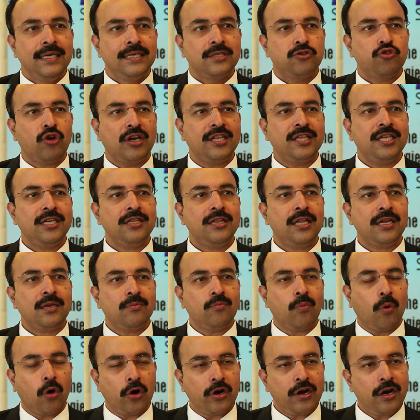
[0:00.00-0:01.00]
So I think
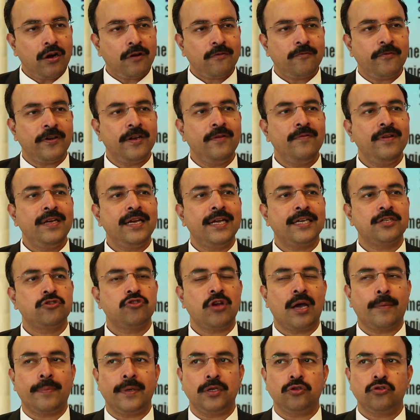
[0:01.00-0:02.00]
that model of win-win has
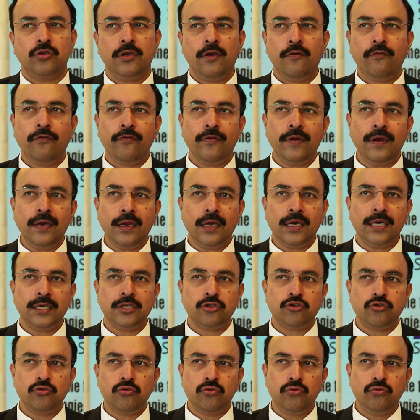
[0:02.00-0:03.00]
to happen. So if India
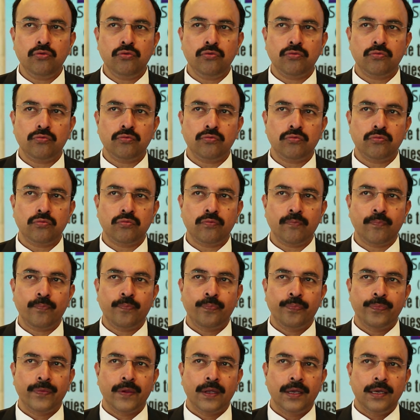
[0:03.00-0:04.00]
has to
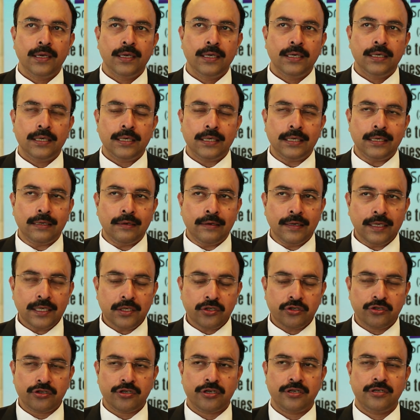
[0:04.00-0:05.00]

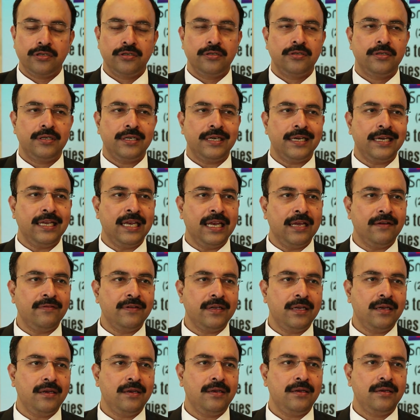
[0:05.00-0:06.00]
reach a
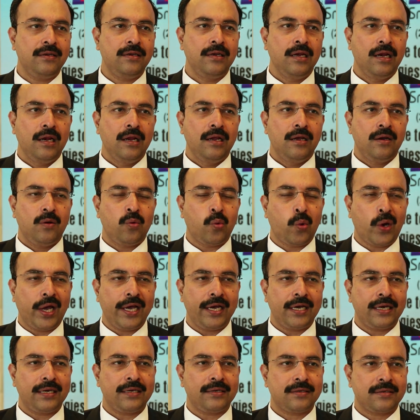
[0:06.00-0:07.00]
level
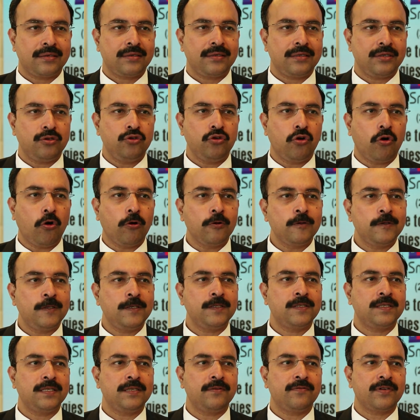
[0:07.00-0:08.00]
where all
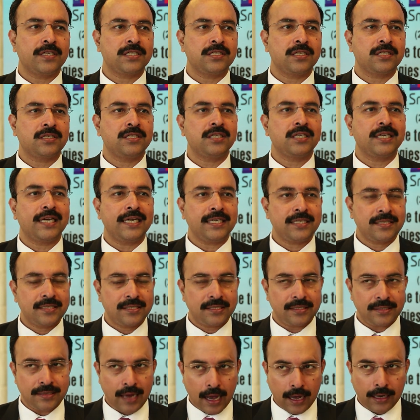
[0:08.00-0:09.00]
this infrastructure
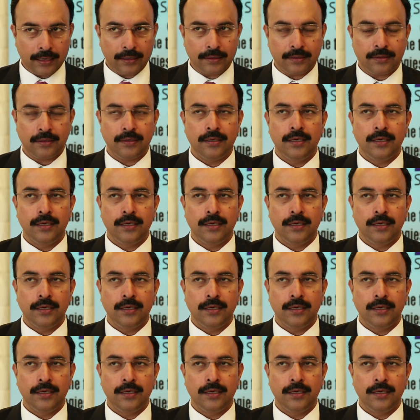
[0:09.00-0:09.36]
gets done,